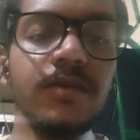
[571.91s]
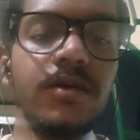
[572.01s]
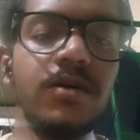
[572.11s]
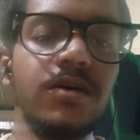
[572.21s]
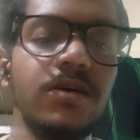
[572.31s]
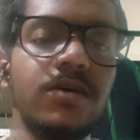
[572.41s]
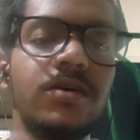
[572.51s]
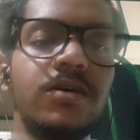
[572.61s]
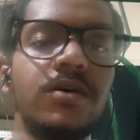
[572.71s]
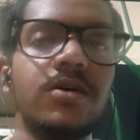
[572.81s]

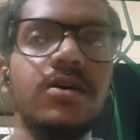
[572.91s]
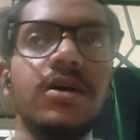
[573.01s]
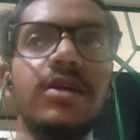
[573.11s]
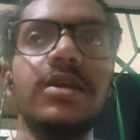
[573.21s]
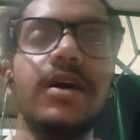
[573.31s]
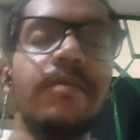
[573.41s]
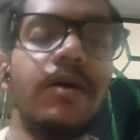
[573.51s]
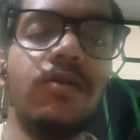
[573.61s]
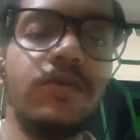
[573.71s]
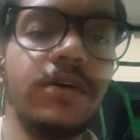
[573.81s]
and the
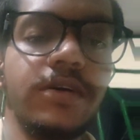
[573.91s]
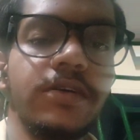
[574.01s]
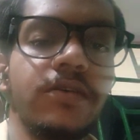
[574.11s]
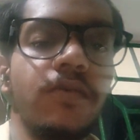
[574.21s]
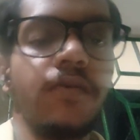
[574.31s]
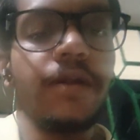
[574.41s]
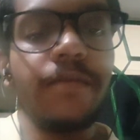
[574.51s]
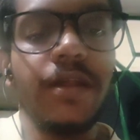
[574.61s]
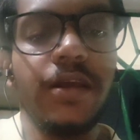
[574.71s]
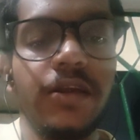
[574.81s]
amount is $1
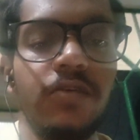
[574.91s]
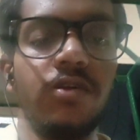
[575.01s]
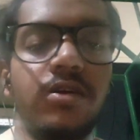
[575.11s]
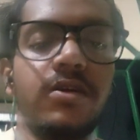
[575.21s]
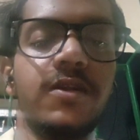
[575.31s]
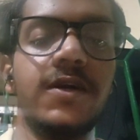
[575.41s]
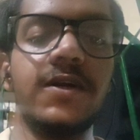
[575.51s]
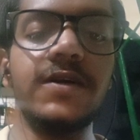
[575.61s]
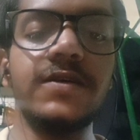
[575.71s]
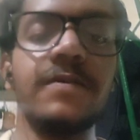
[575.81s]
million. That
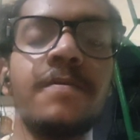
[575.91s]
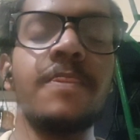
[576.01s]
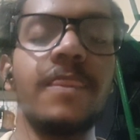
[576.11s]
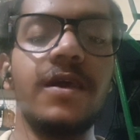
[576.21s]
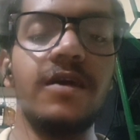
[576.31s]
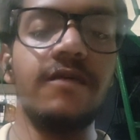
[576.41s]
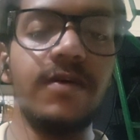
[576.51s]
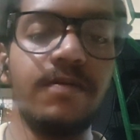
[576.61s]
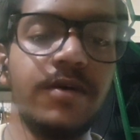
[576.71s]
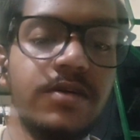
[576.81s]
is, if a
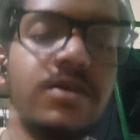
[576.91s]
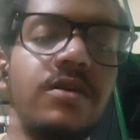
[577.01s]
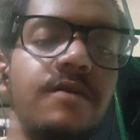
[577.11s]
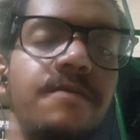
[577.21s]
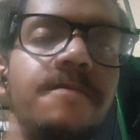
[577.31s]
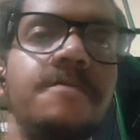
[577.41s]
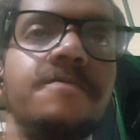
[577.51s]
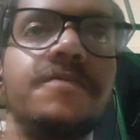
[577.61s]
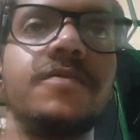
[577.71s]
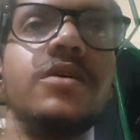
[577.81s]
person
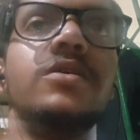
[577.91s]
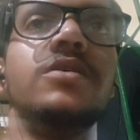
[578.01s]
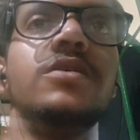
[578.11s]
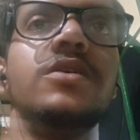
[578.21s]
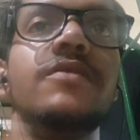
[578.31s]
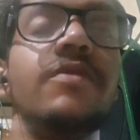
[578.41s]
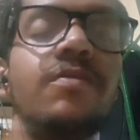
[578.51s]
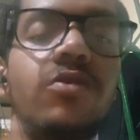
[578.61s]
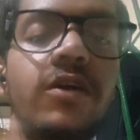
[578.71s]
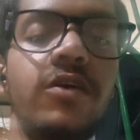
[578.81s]
if a
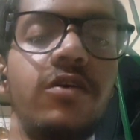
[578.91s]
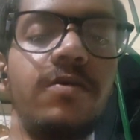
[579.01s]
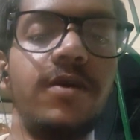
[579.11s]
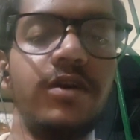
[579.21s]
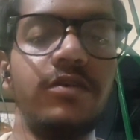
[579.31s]
body corporate